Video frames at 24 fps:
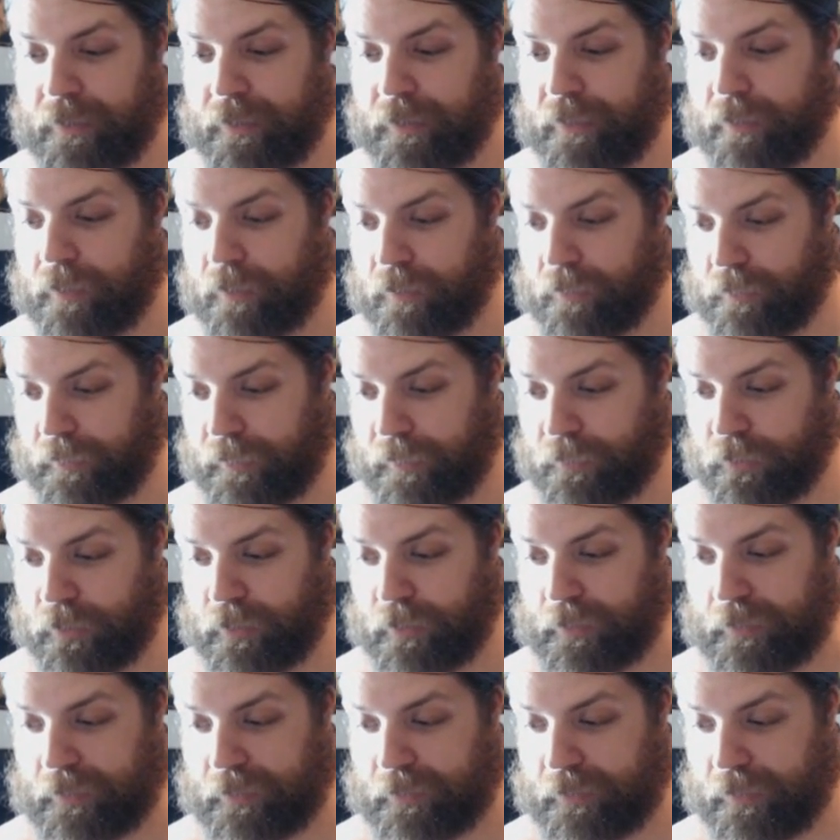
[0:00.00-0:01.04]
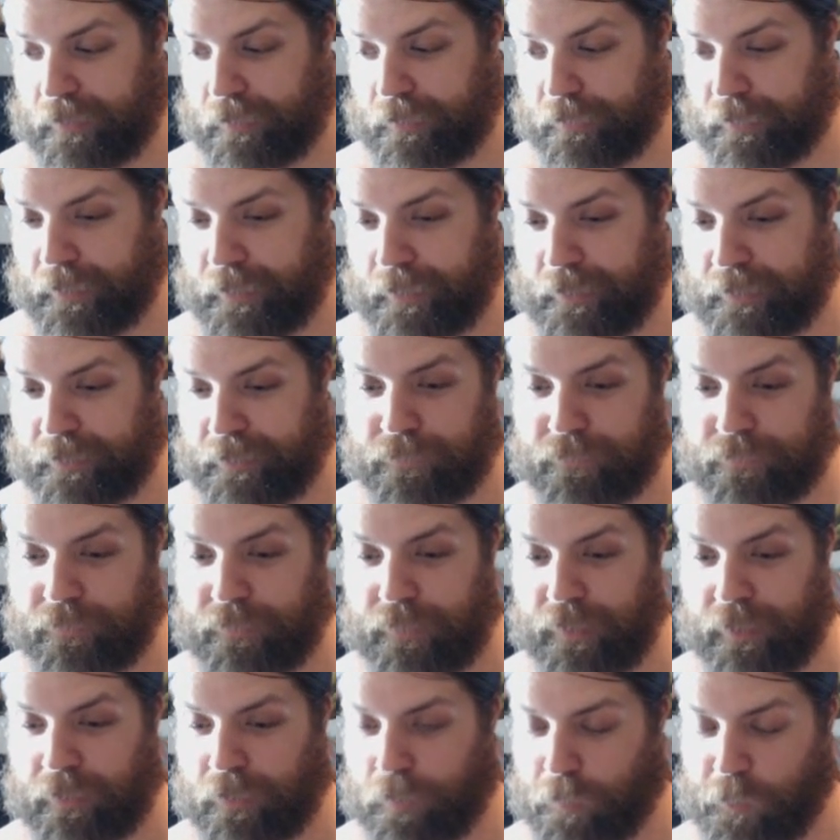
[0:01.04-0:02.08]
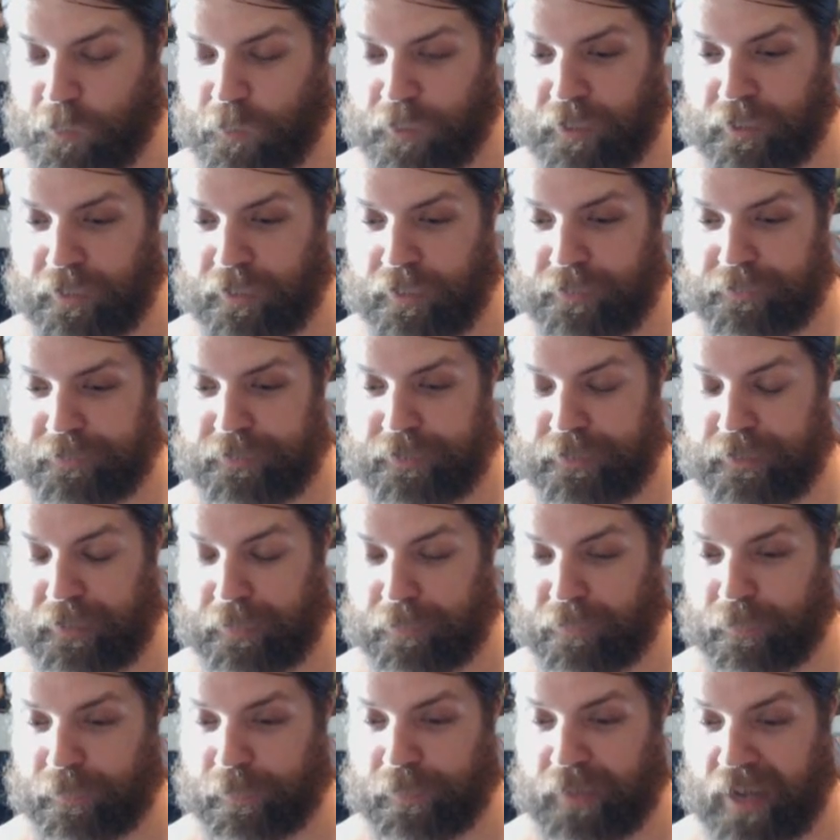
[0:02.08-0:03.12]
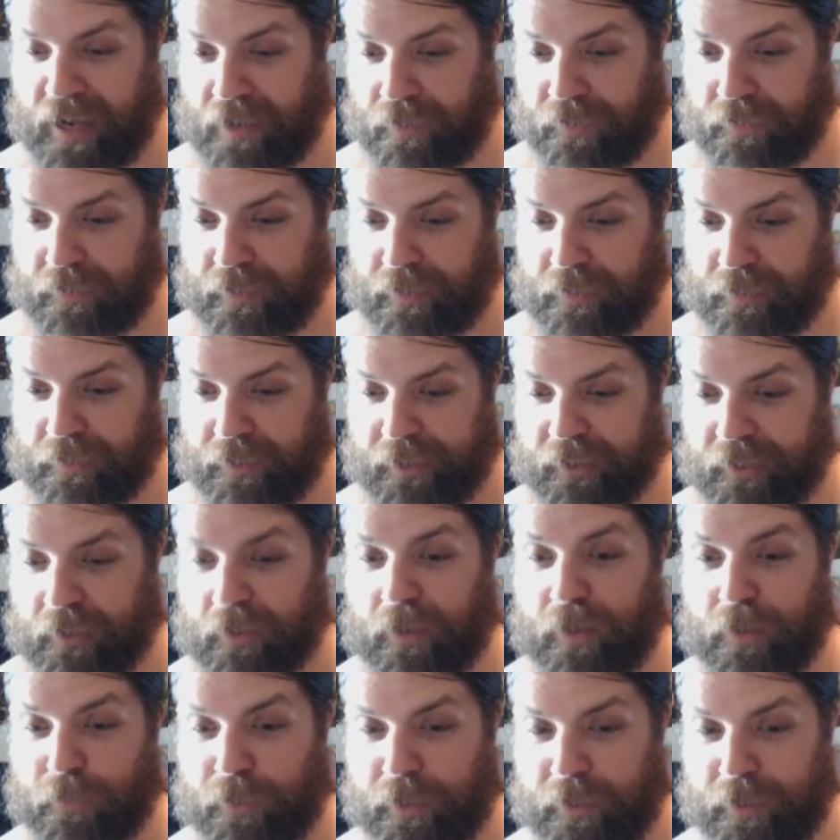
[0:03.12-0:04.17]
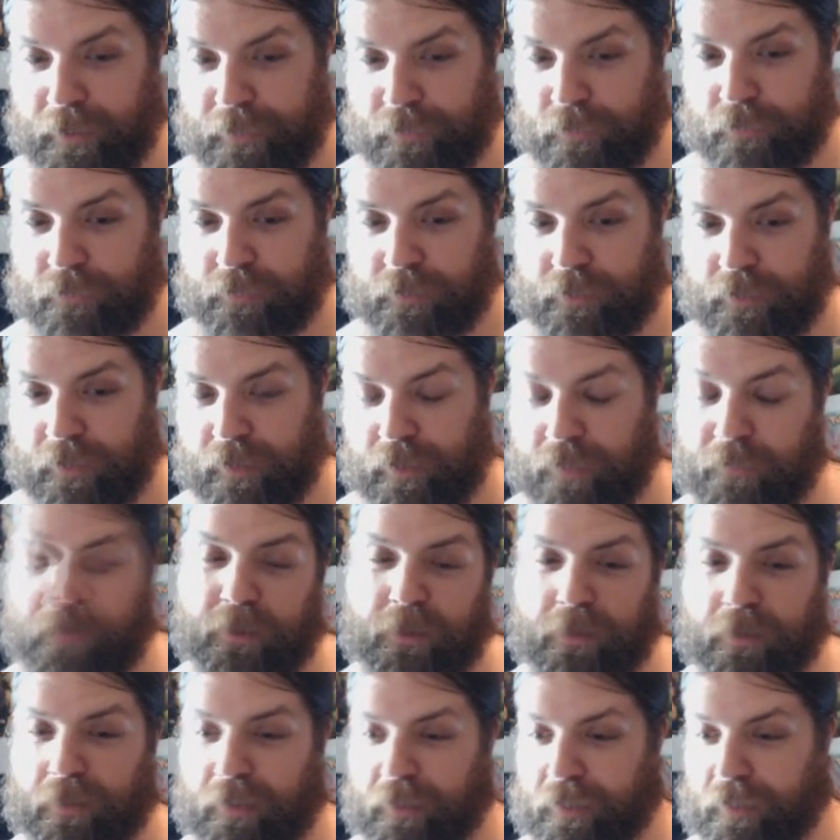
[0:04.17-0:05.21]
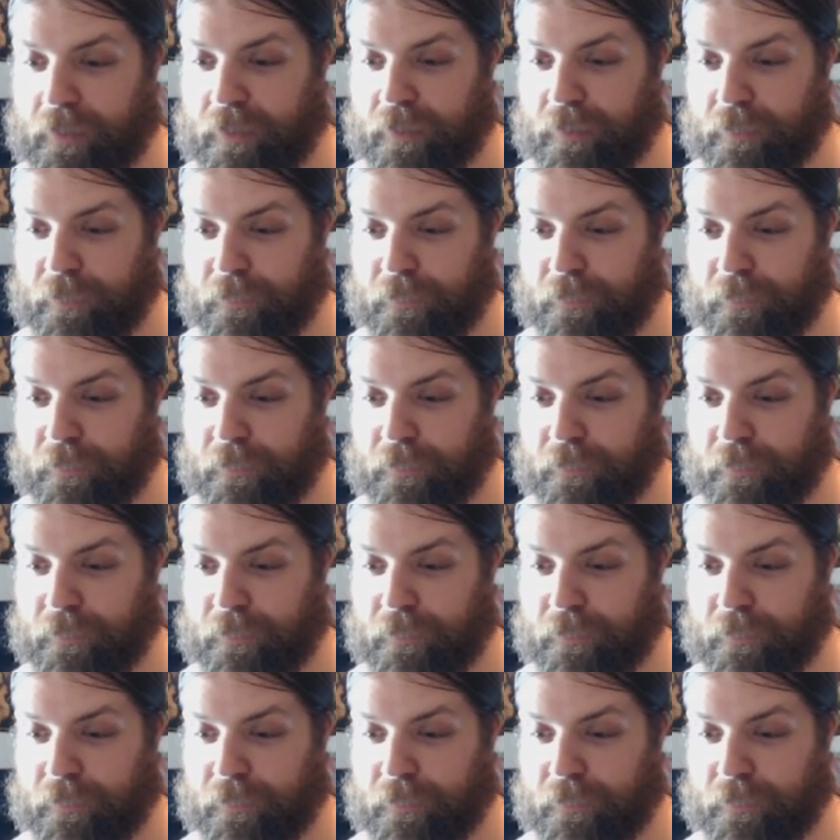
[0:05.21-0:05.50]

early and just accelerate us. And Noble Hierarch seemed better than like Llanowar Elves, obviously.